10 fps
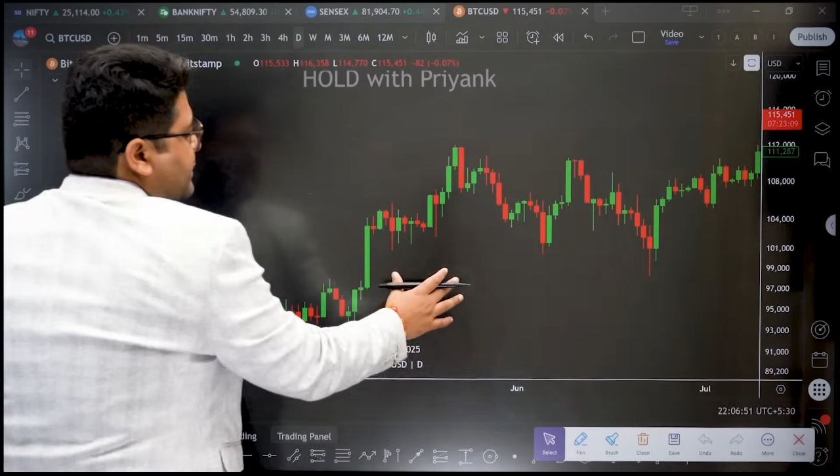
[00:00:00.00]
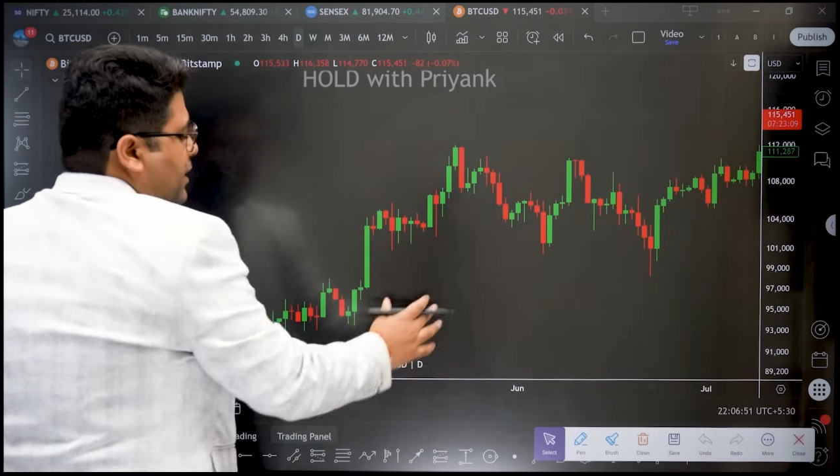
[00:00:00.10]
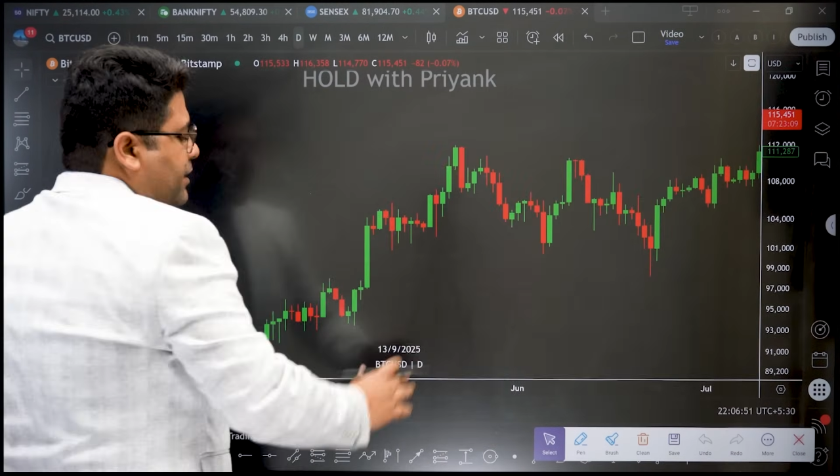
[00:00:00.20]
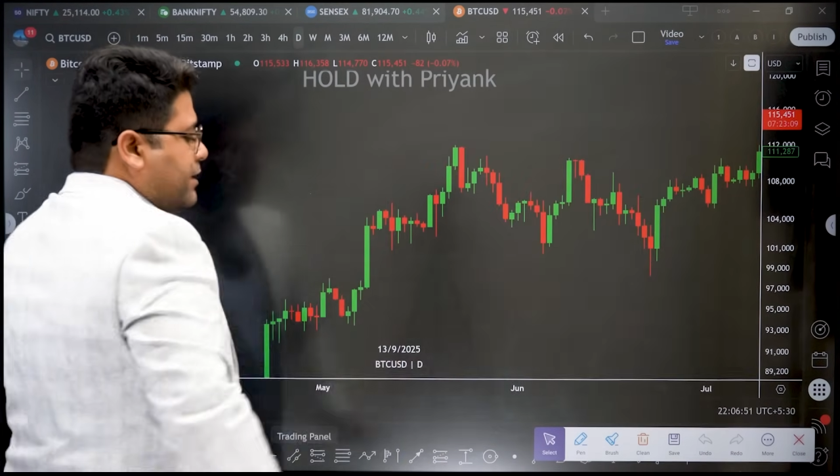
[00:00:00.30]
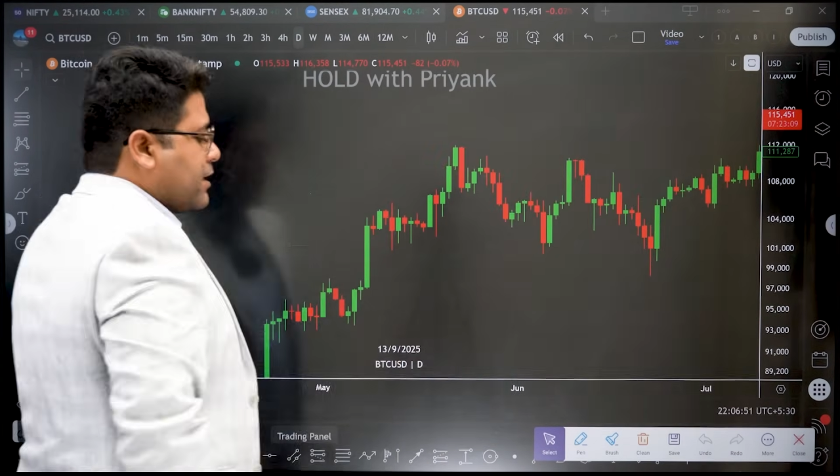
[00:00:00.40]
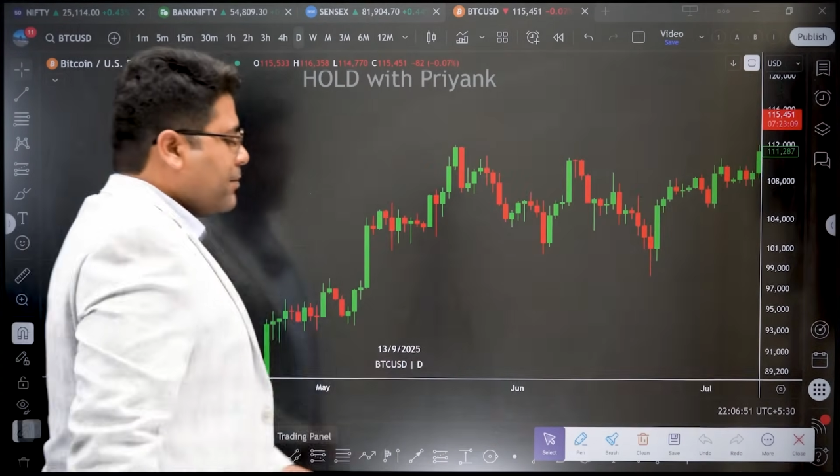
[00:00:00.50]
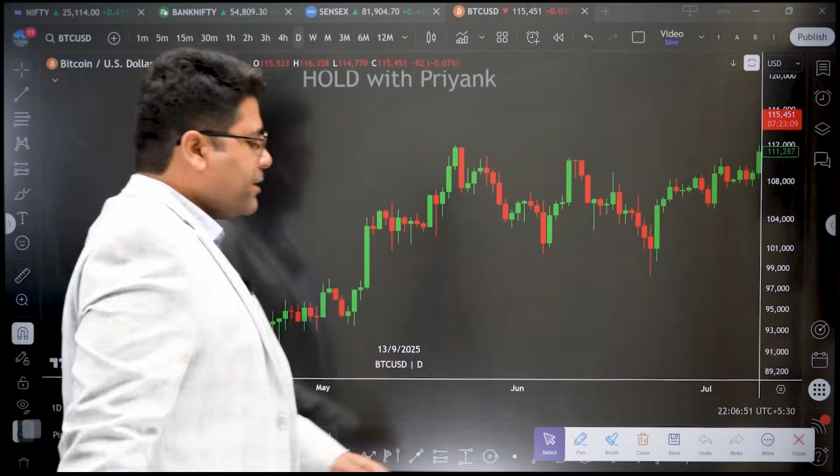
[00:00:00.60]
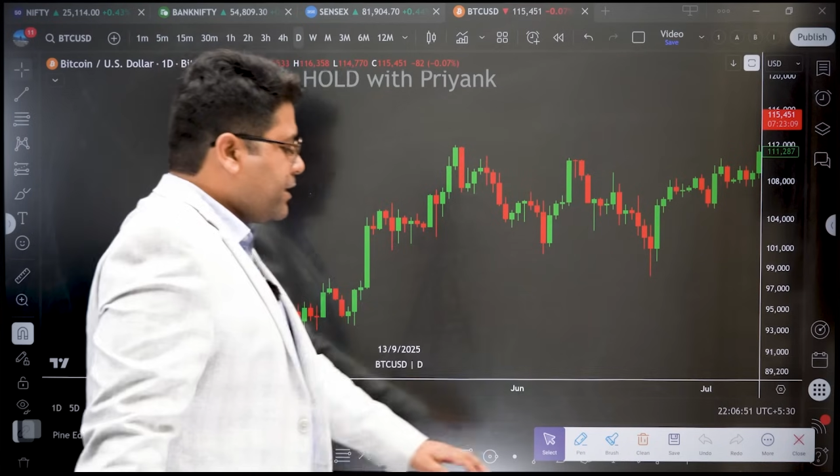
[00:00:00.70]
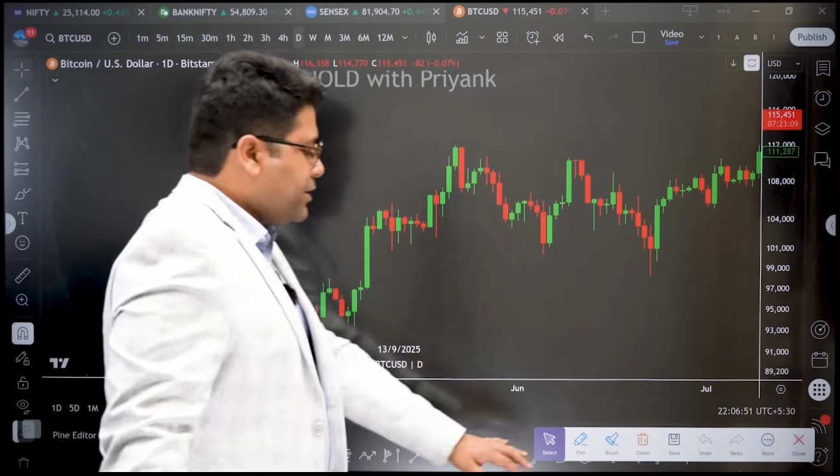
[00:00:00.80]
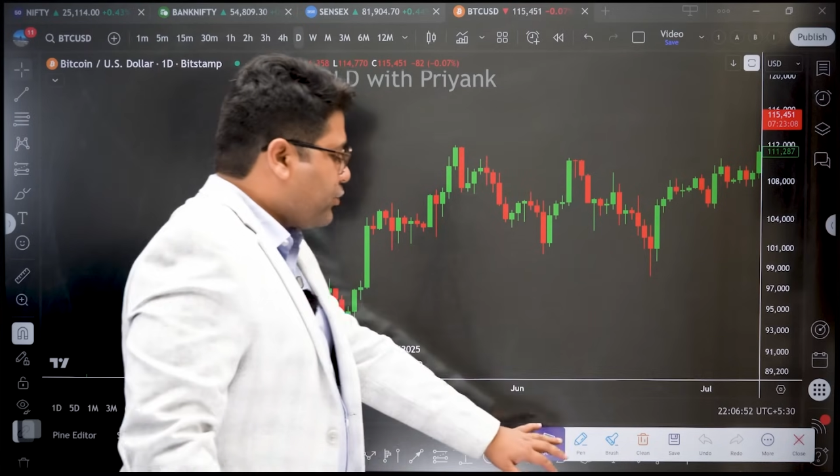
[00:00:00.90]
started
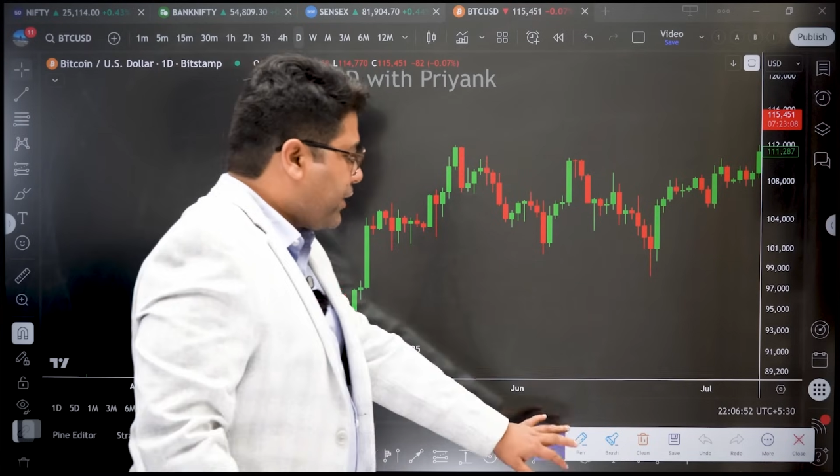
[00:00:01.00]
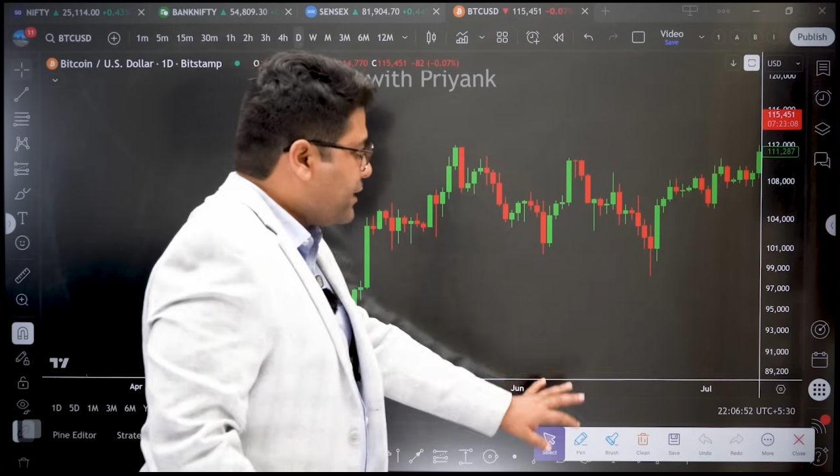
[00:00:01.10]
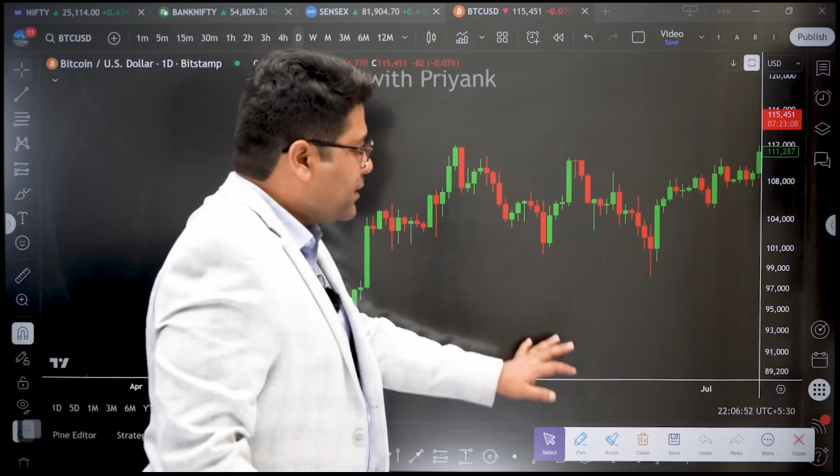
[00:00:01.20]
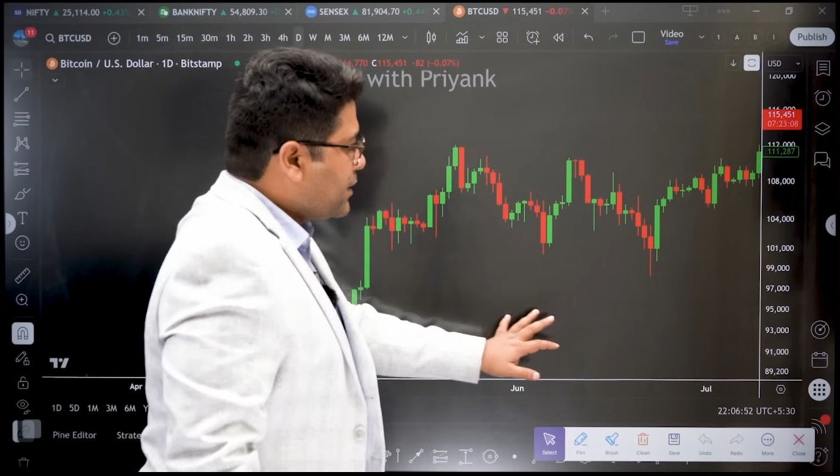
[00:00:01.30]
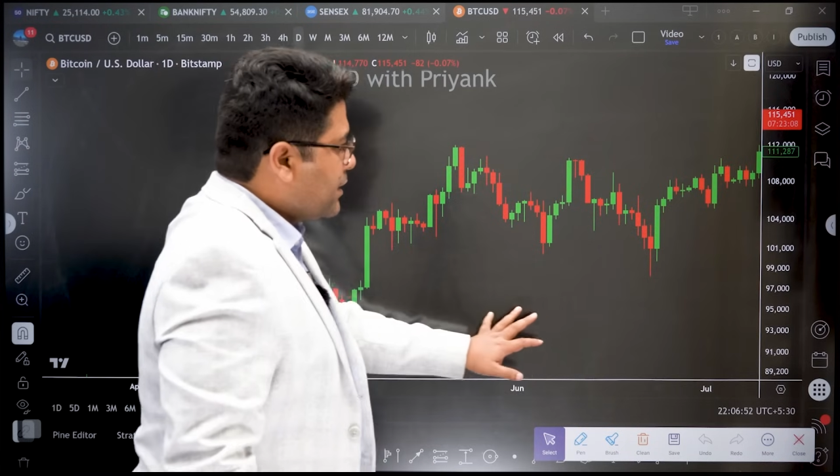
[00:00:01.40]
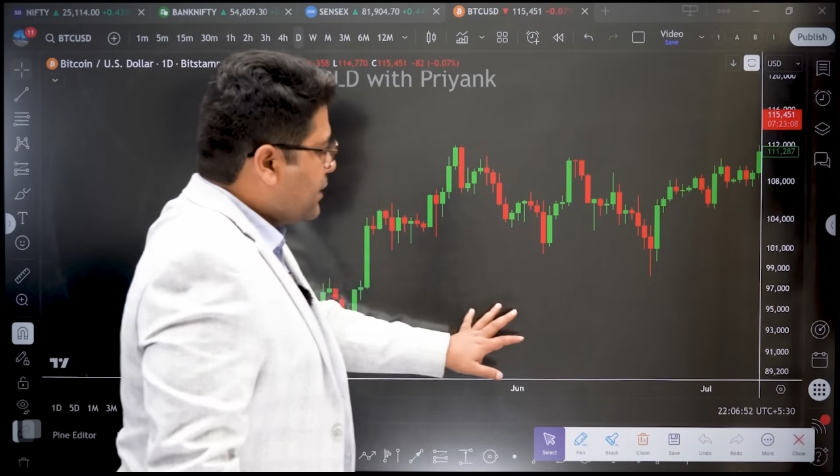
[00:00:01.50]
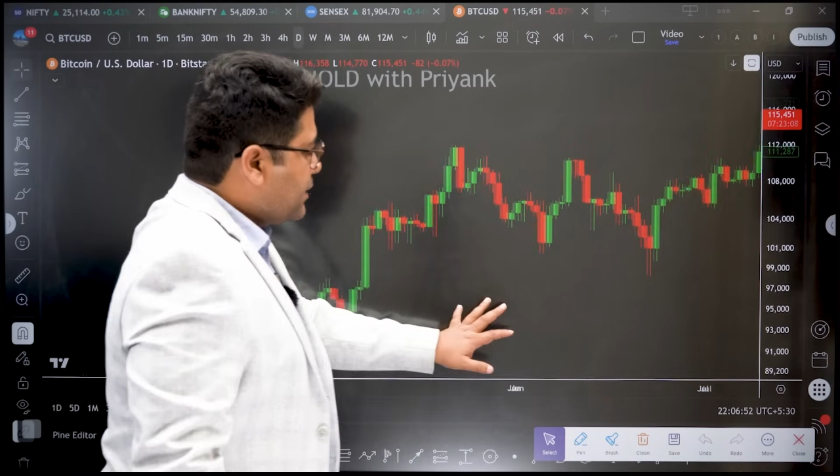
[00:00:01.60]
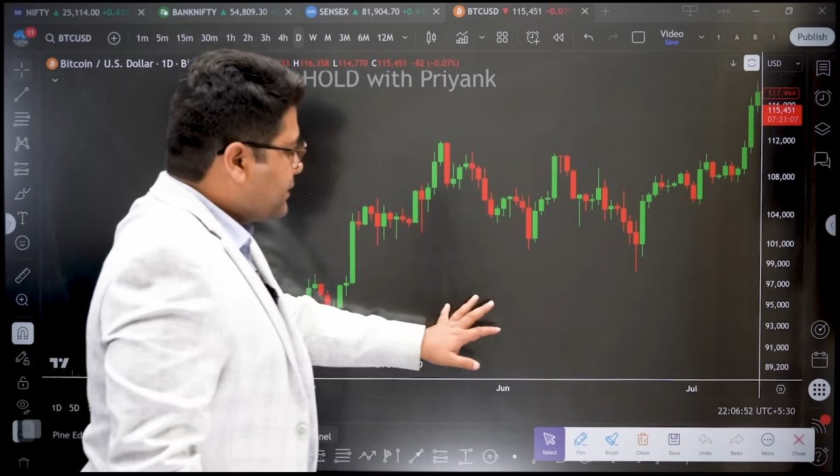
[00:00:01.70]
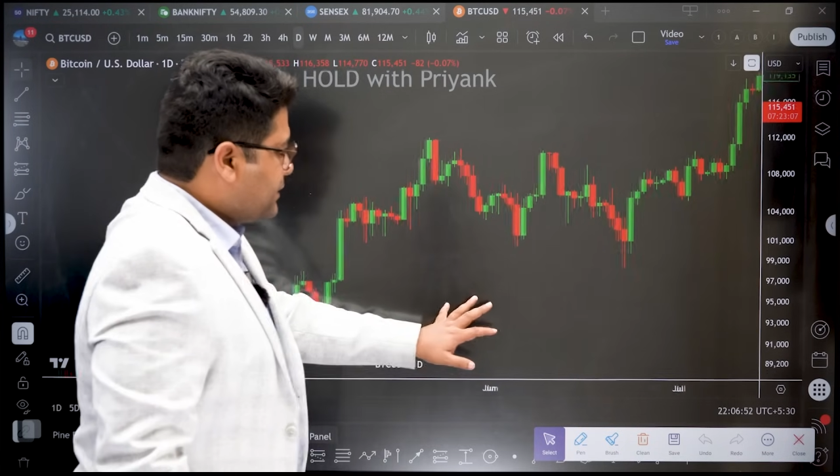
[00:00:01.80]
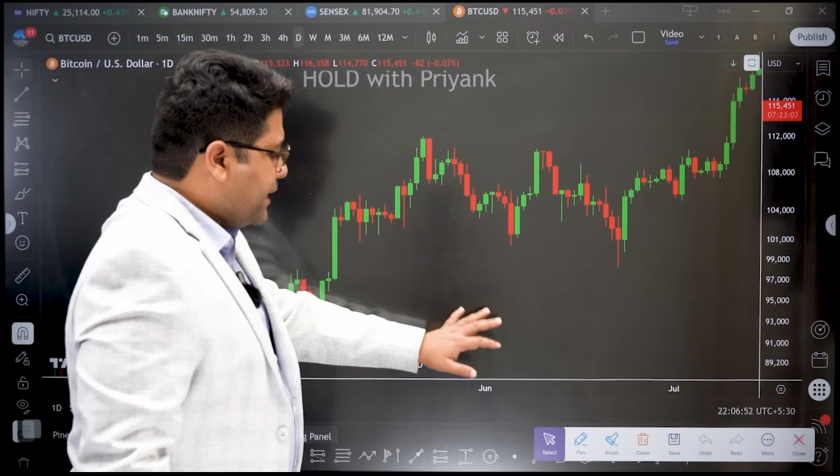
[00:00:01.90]
coming into it?
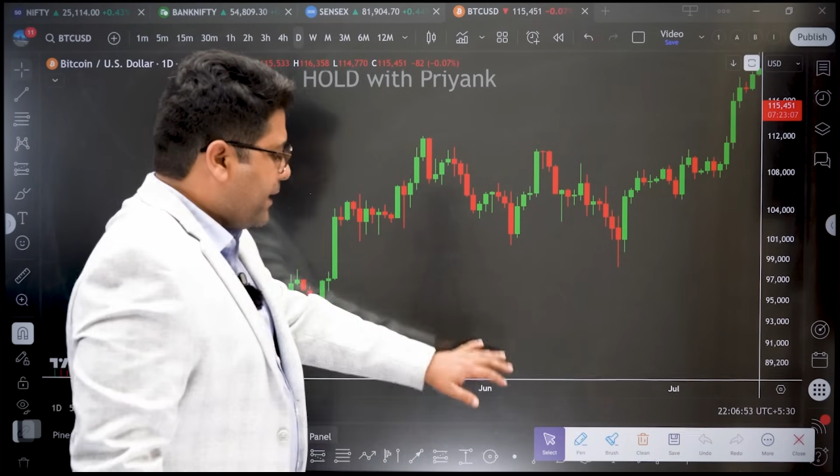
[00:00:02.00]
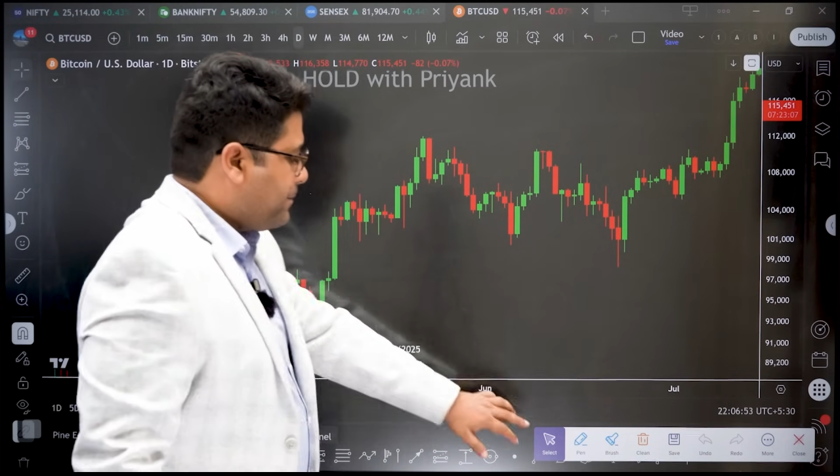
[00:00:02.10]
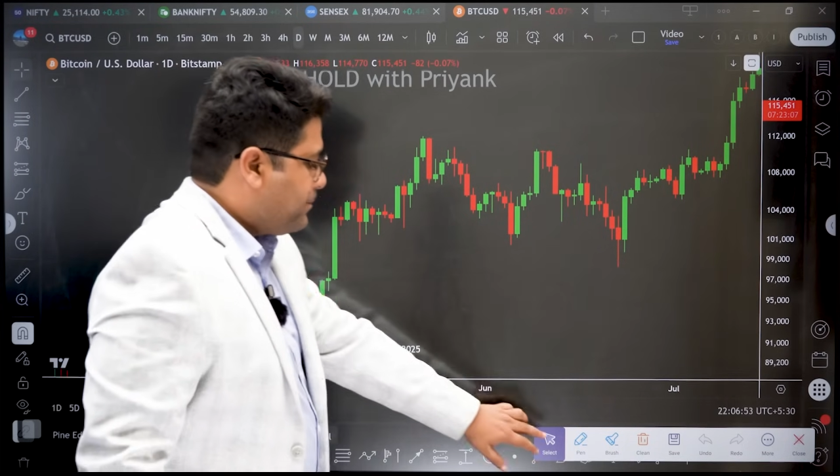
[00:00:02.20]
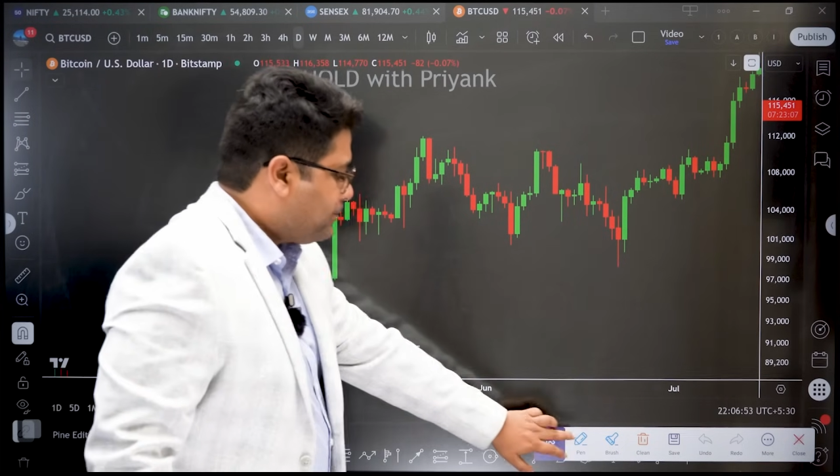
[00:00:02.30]
See,